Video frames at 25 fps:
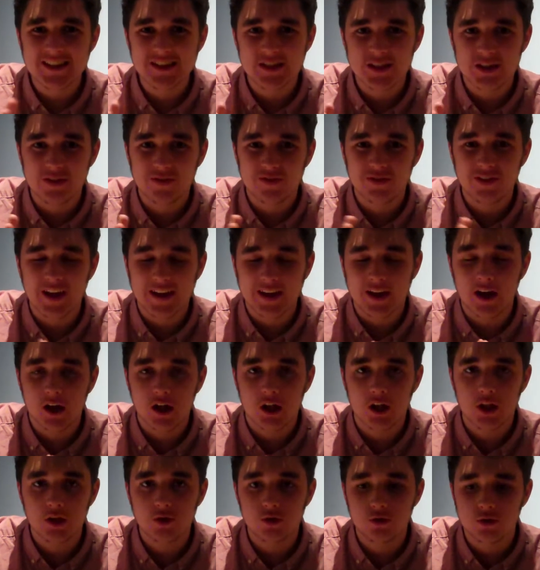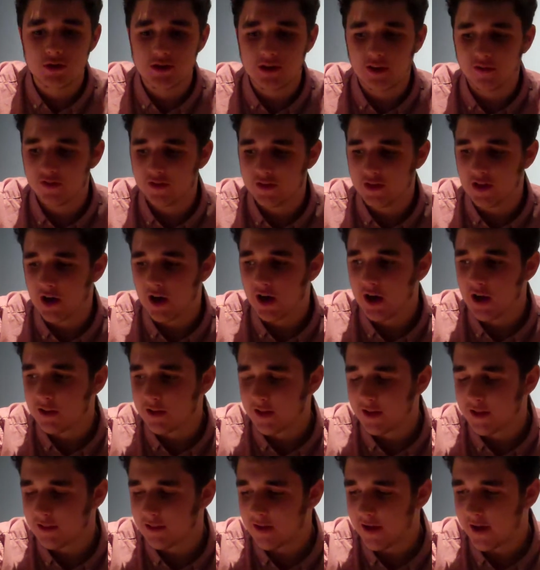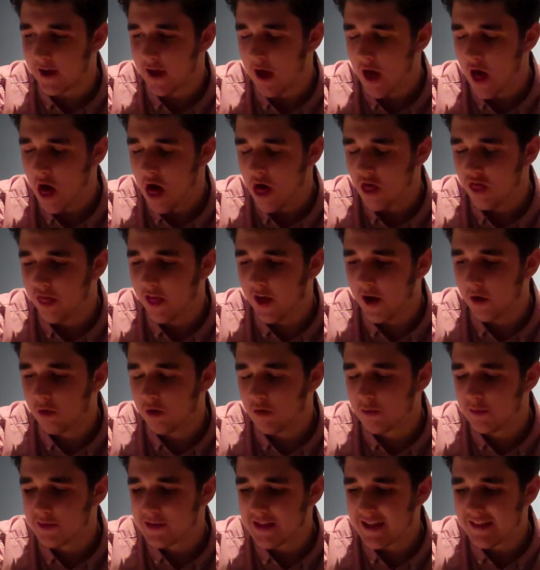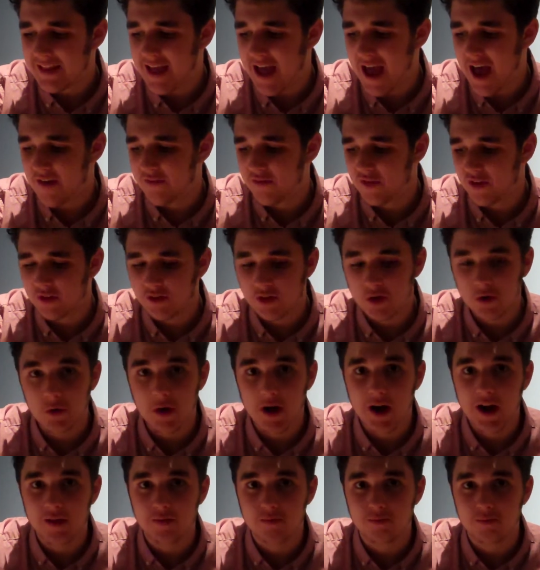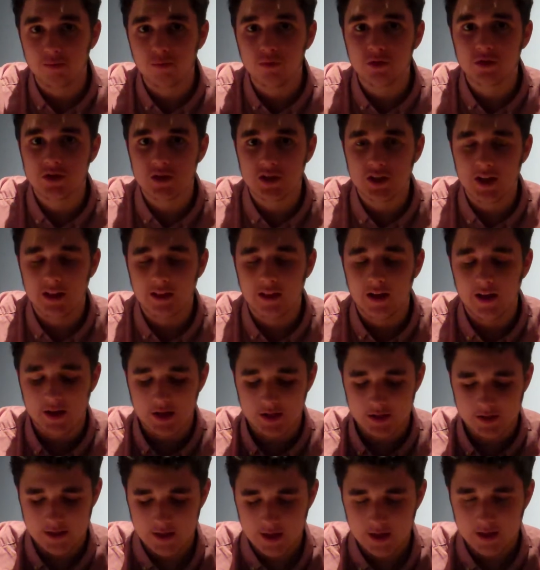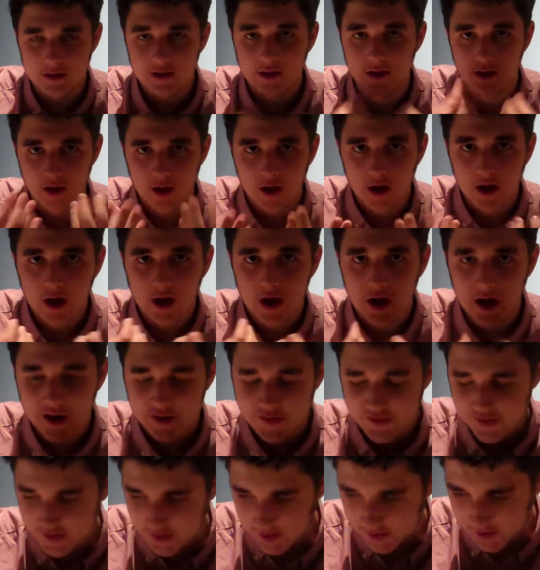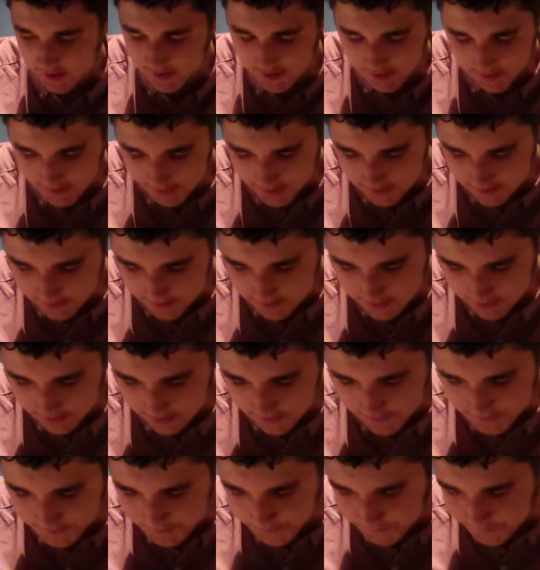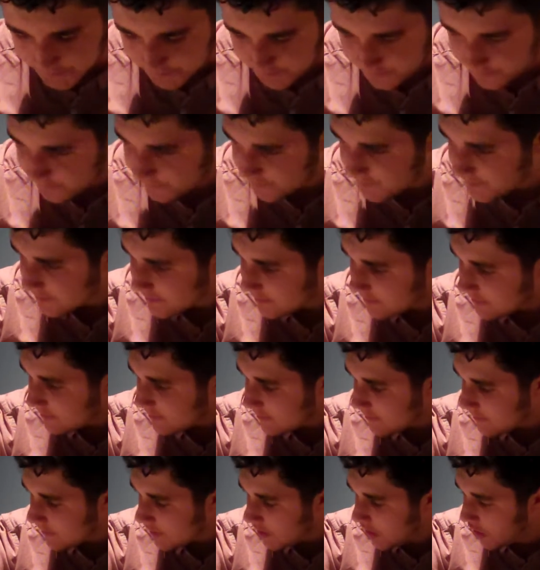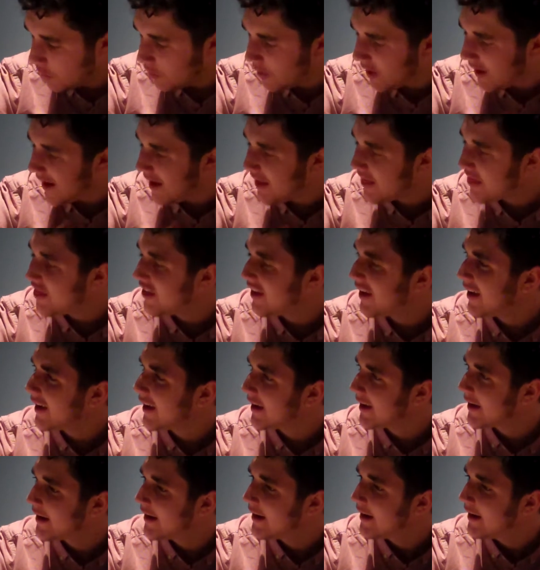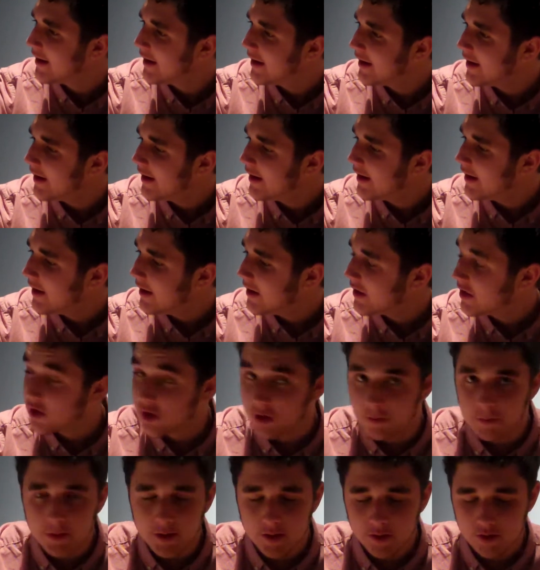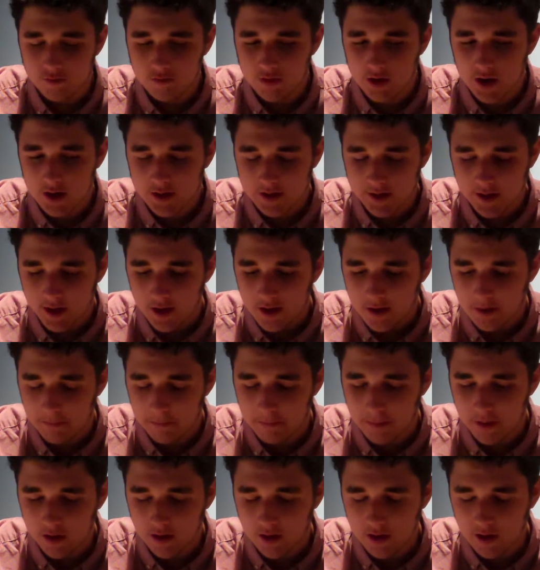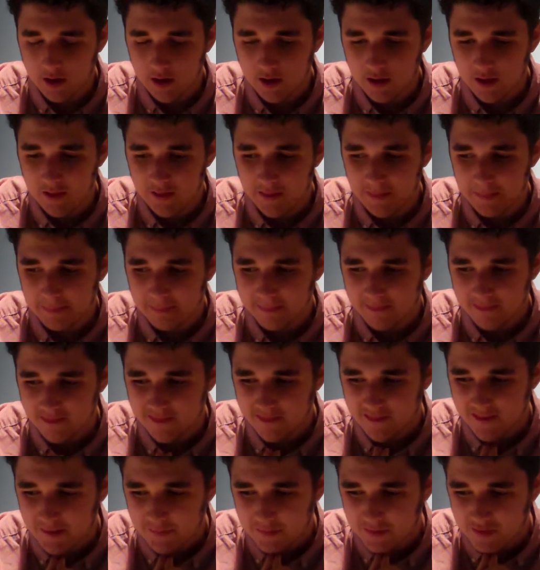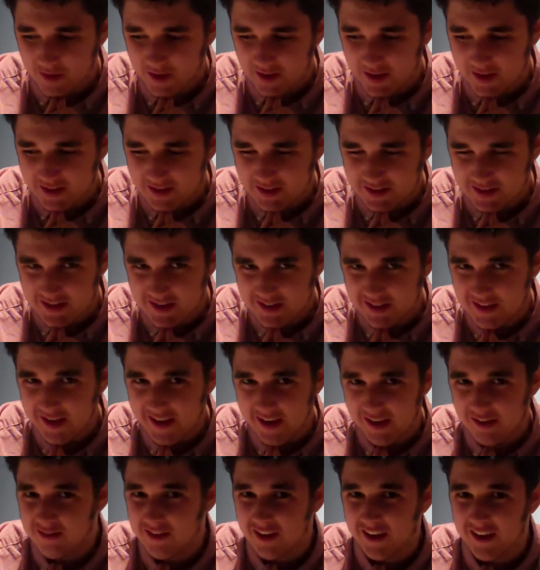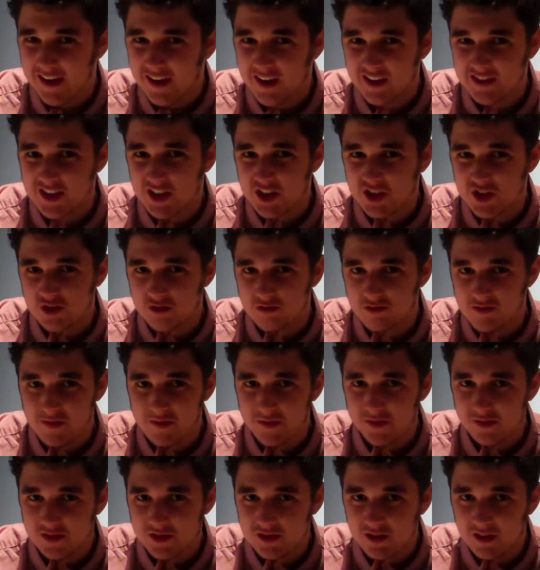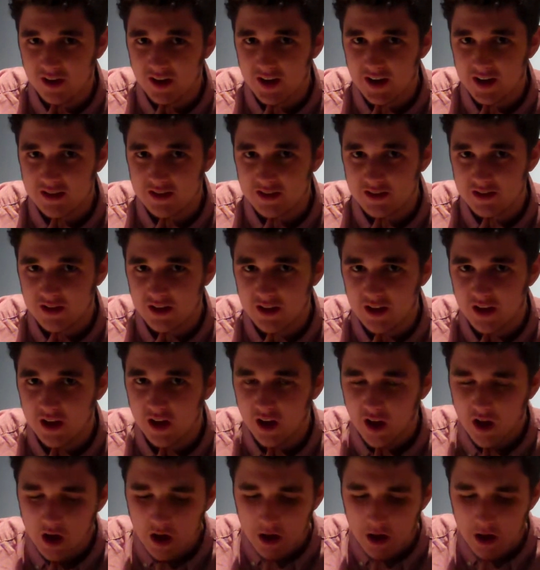into the like a clue to the finale, like that woman in heaven who I once again, like I said, I think is um, who I think could be the Rani, but I'm thinking of a later incarnation of River Song. I don't know,